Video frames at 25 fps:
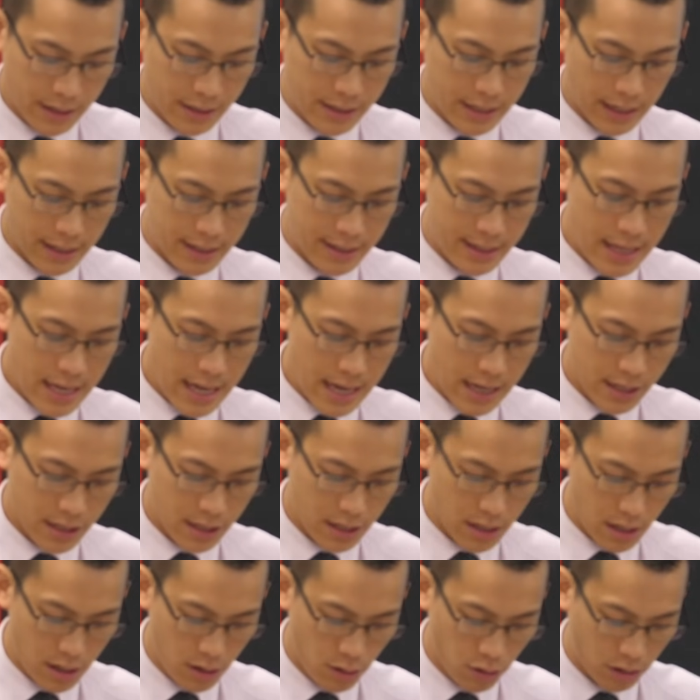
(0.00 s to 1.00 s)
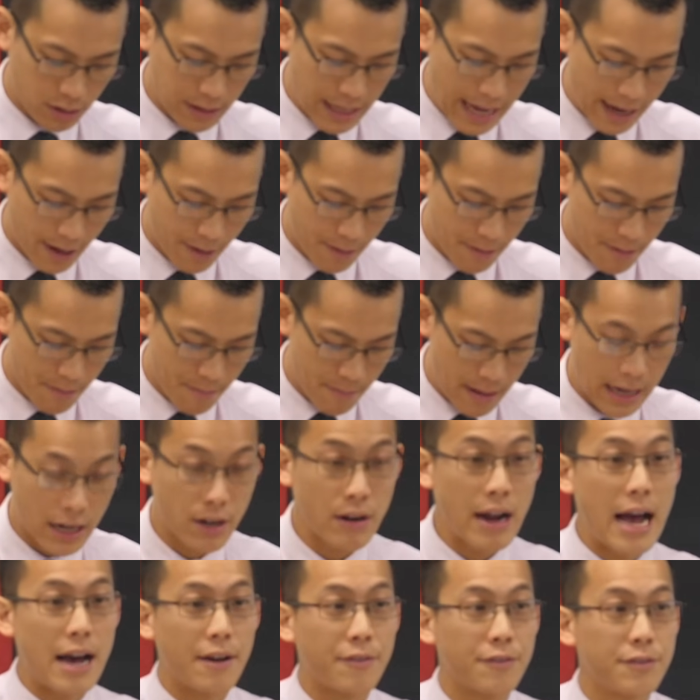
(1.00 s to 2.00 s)
Does this look like my
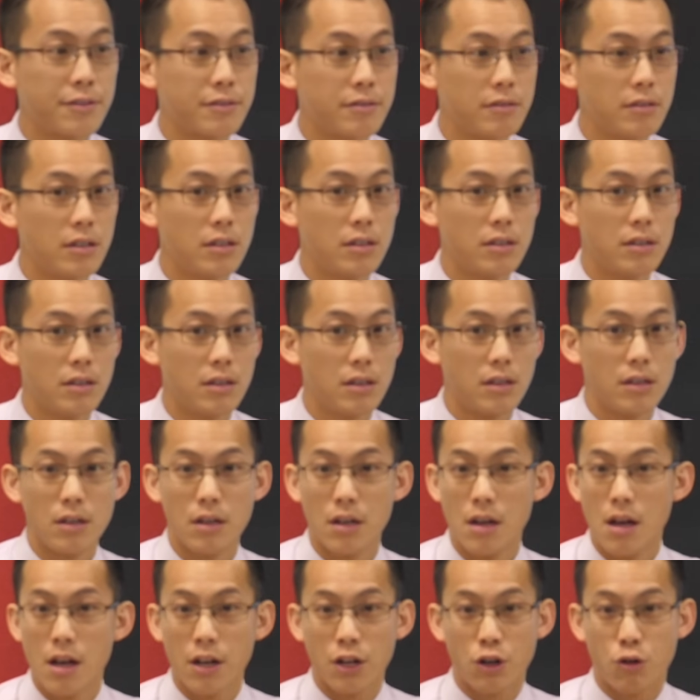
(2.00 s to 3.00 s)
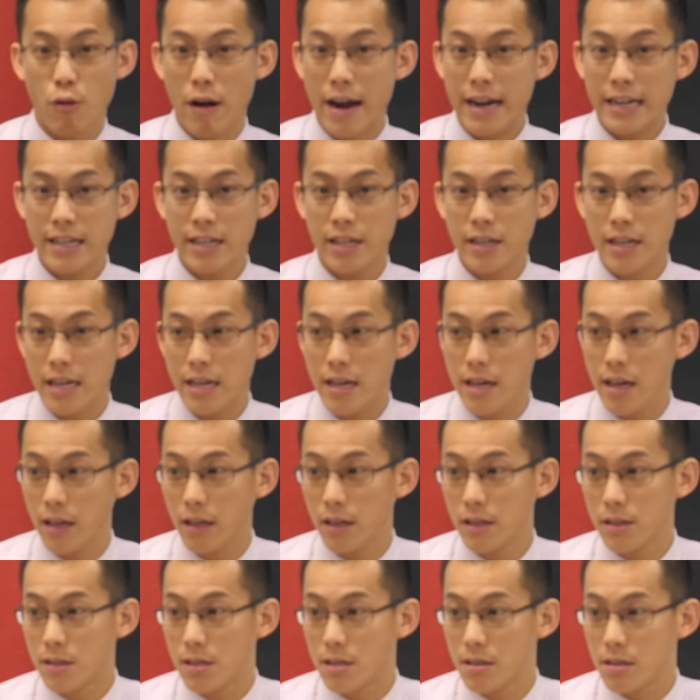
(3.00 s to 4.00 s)
graph? Yes. yes. Gradient
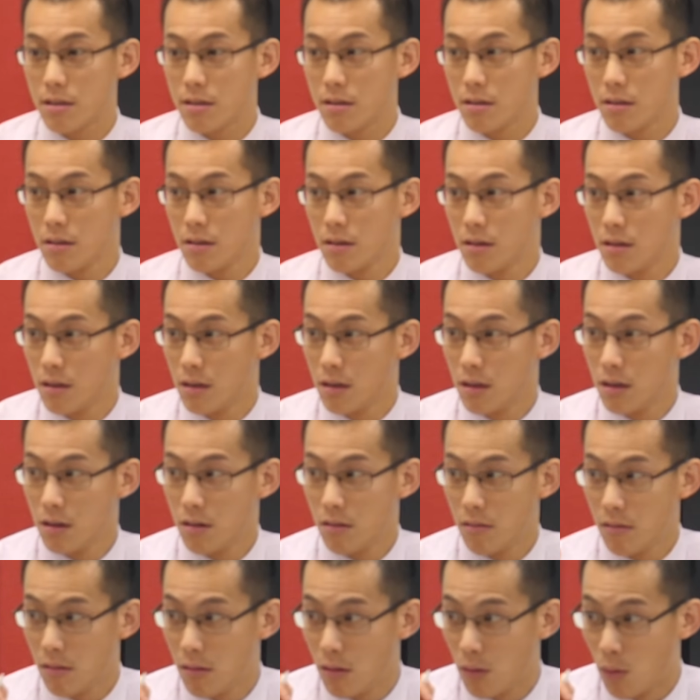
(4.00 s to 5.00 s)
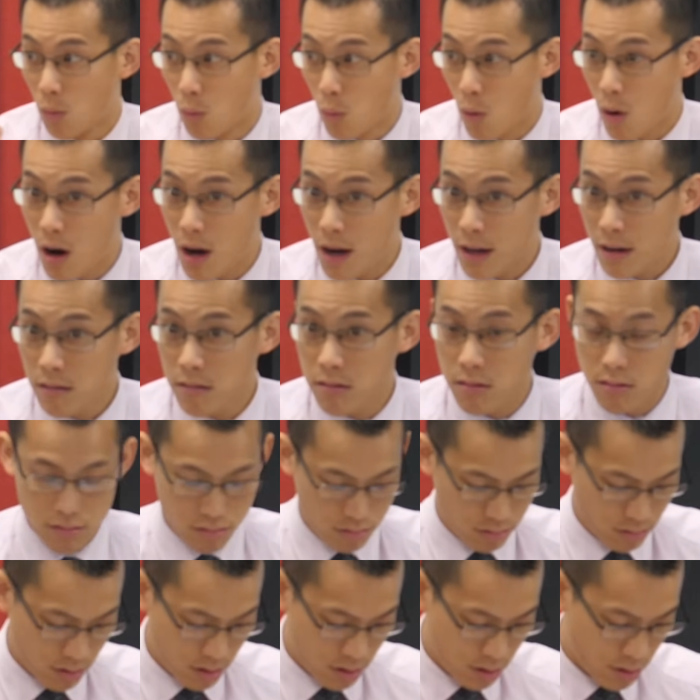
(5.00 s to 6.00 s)
is uh, 1.
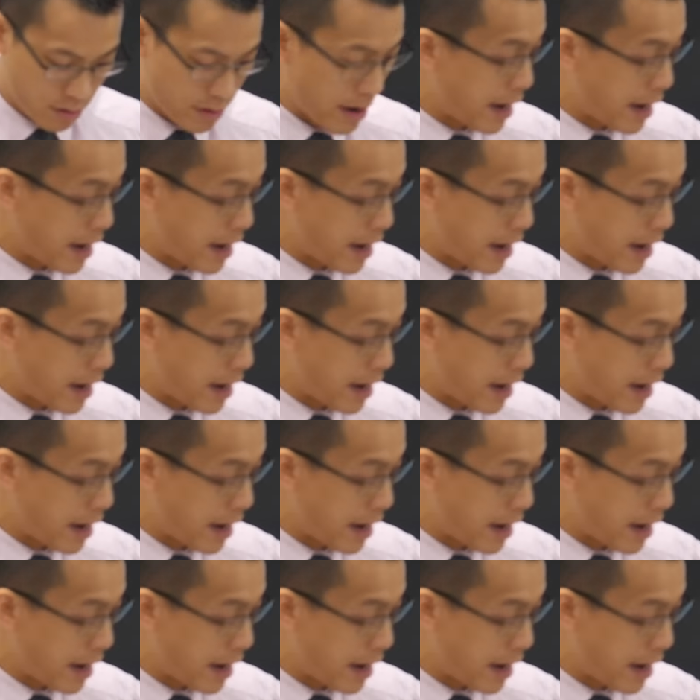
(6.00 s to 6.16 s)
one yeah.